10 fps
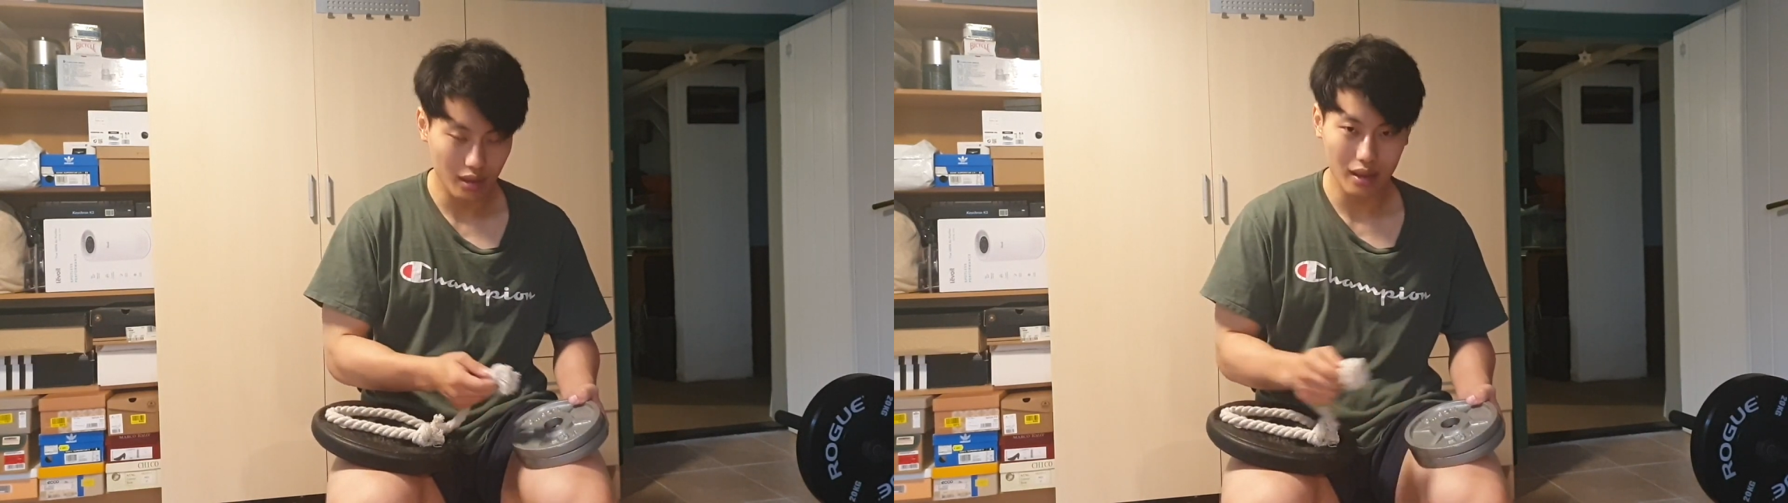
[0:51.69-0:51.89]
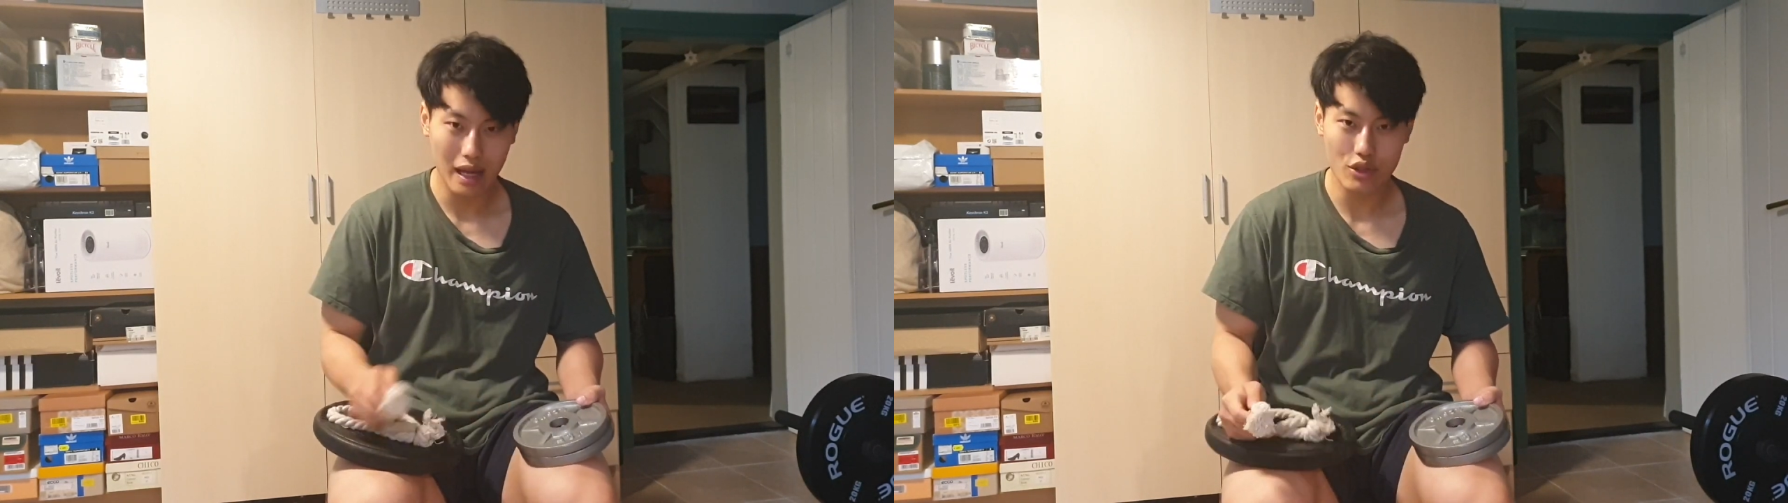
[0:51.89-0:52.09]

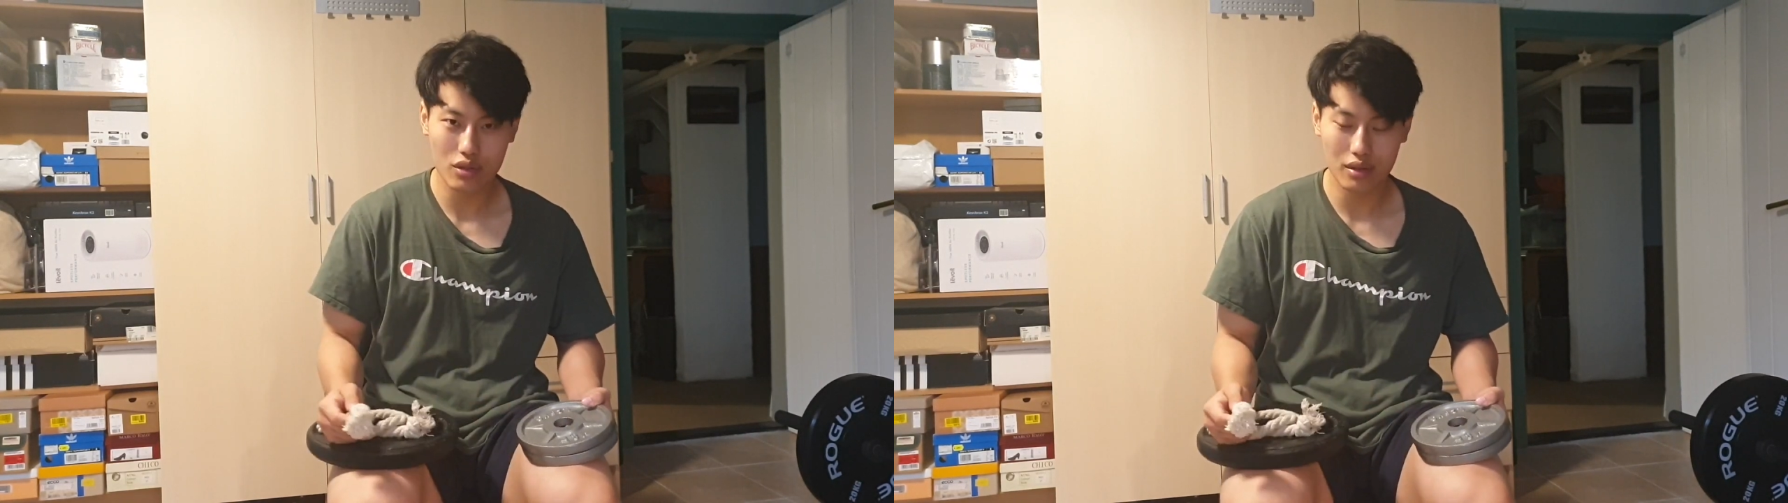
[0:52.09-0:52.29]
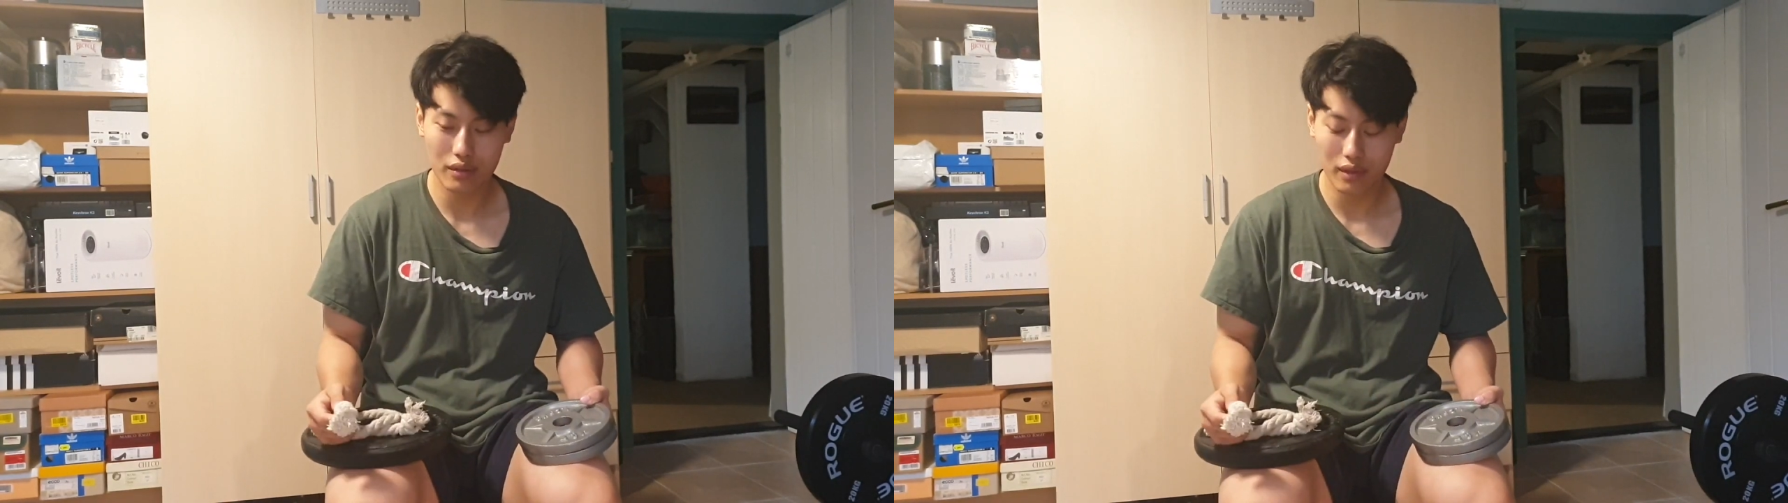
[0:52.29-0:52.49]

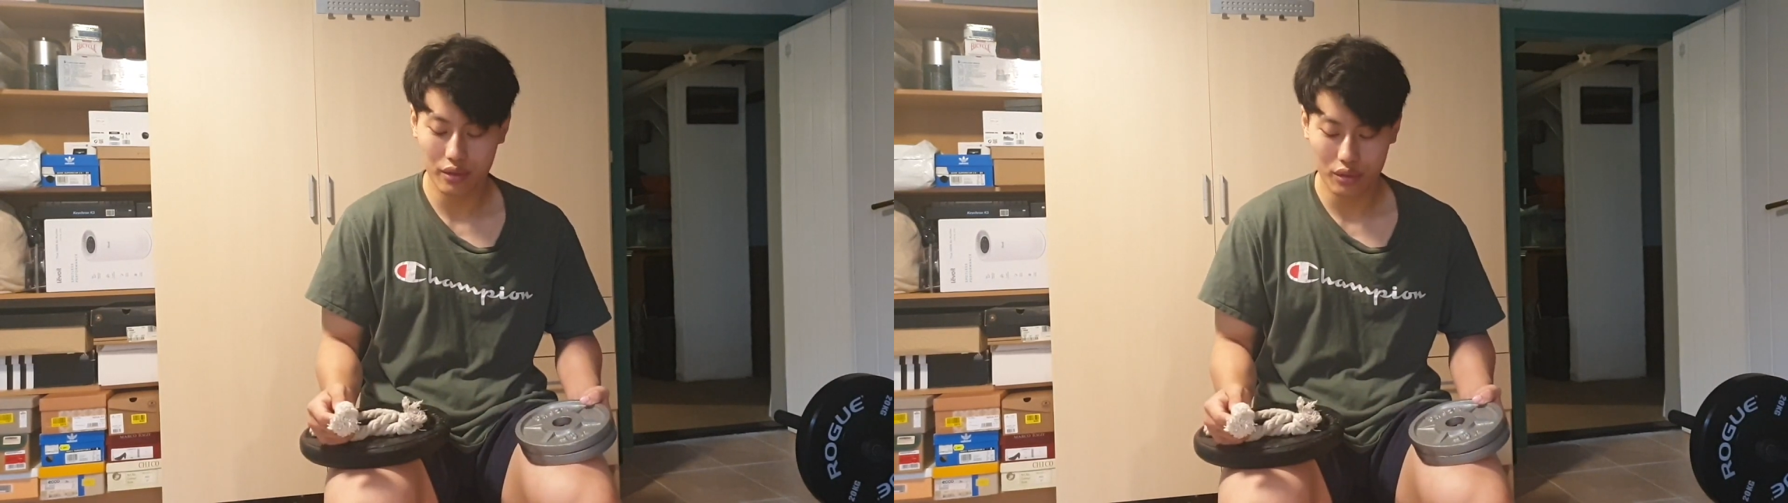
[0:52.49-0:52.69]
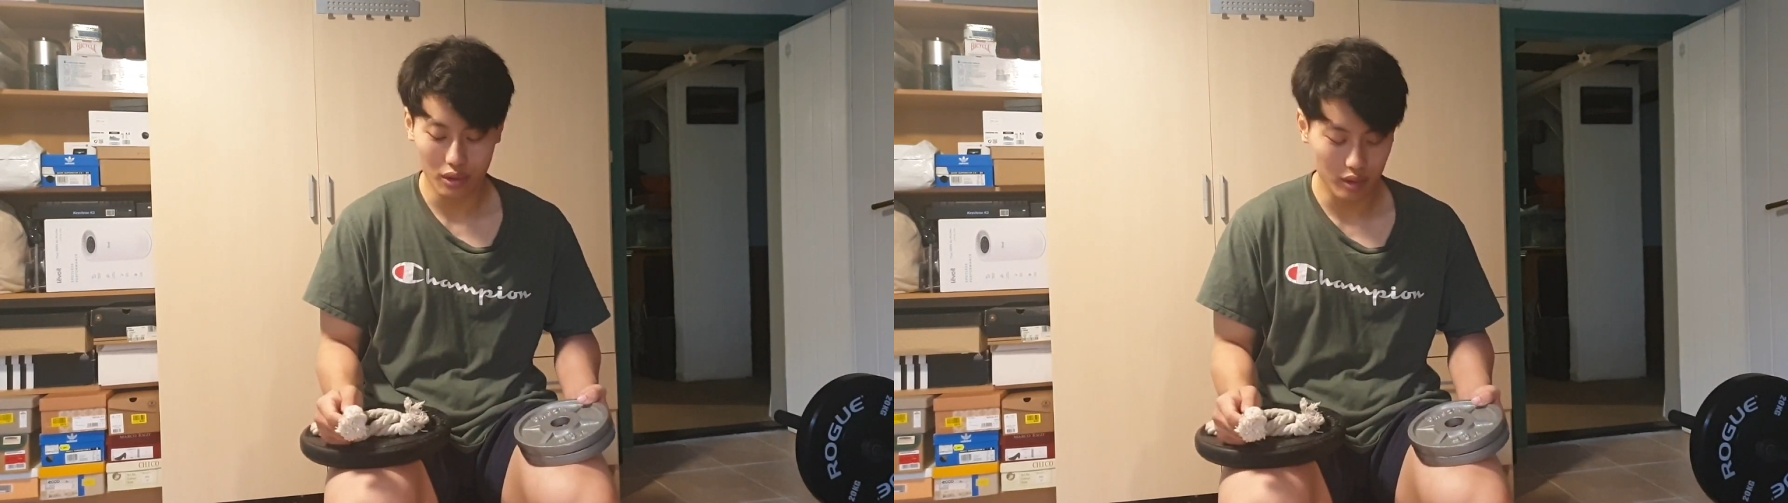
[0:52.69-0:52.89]
Actually, funny
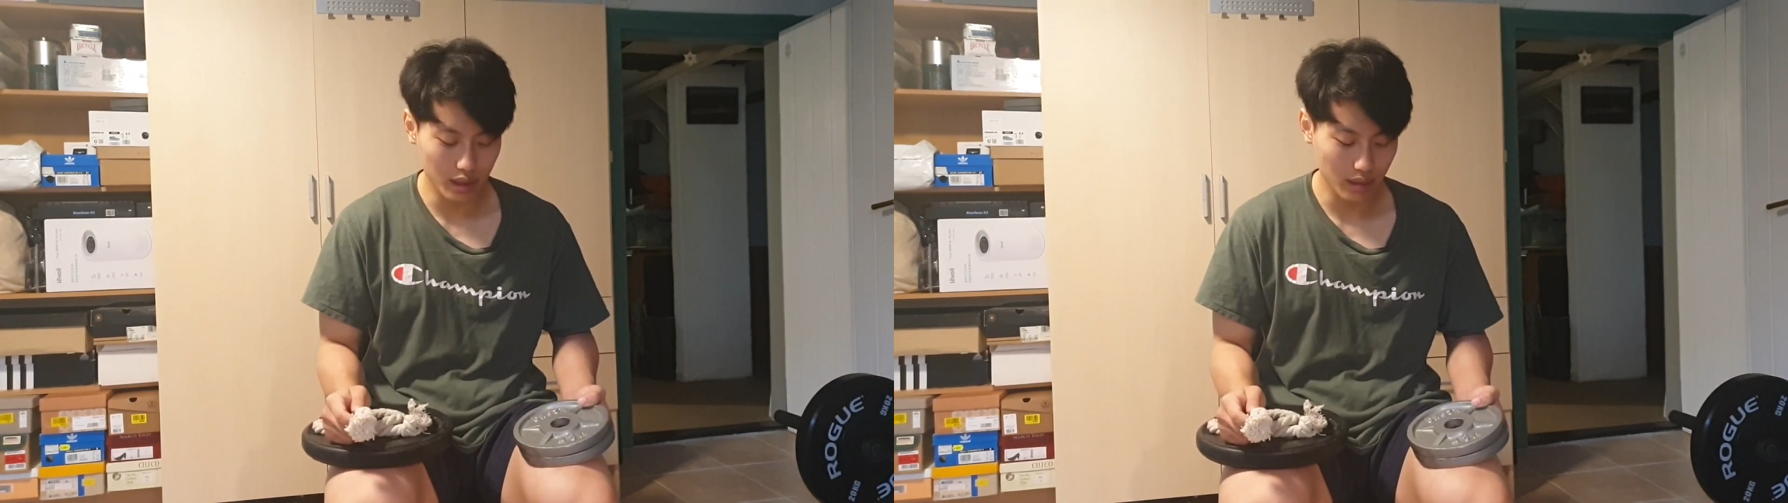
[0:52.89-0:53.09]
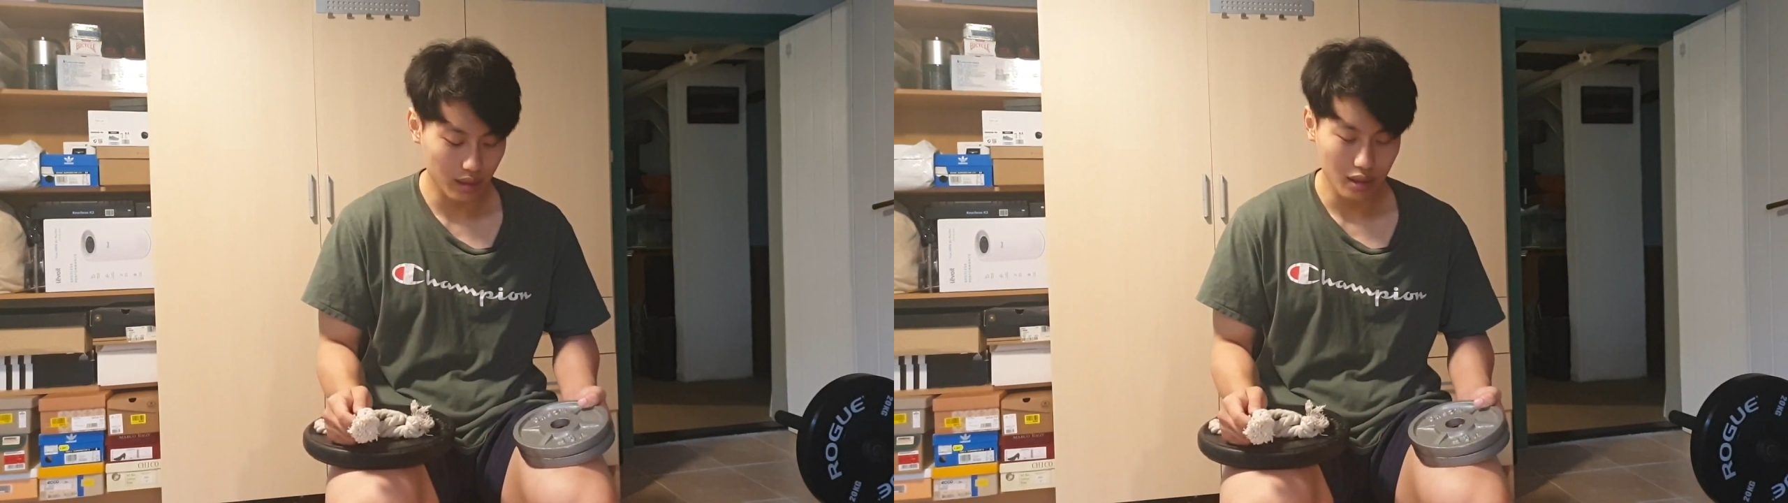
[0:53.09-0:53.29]

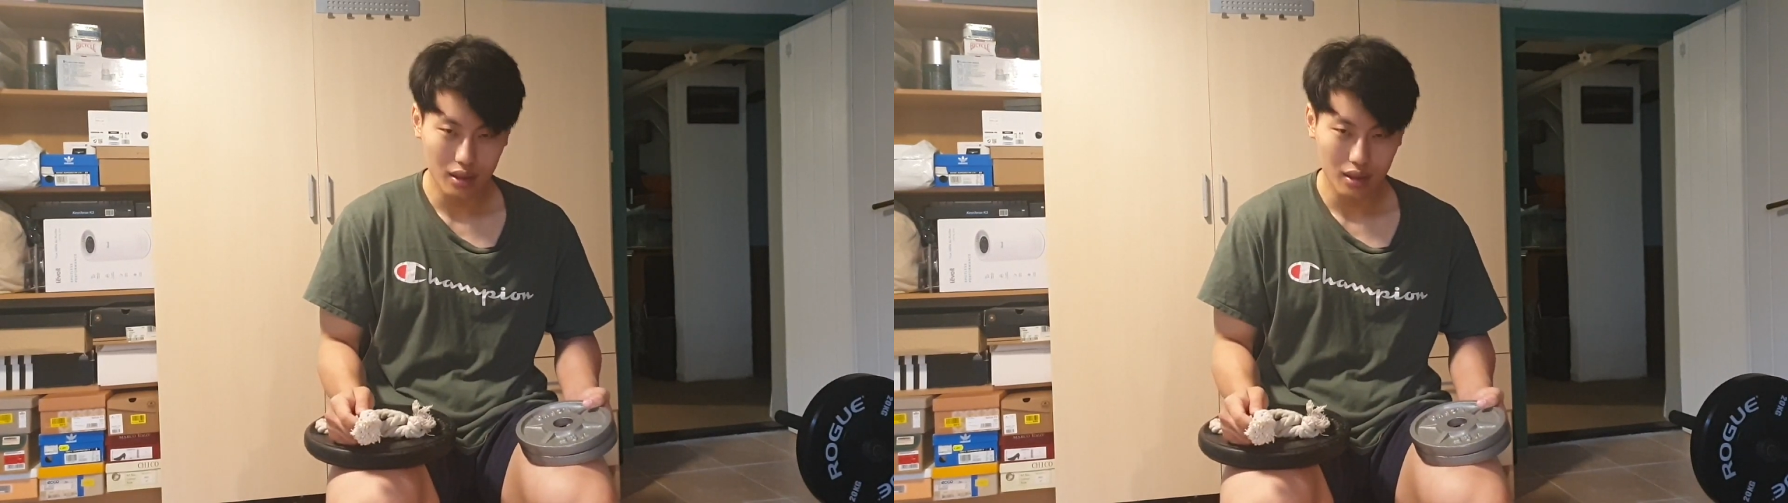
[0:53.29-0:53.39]
story,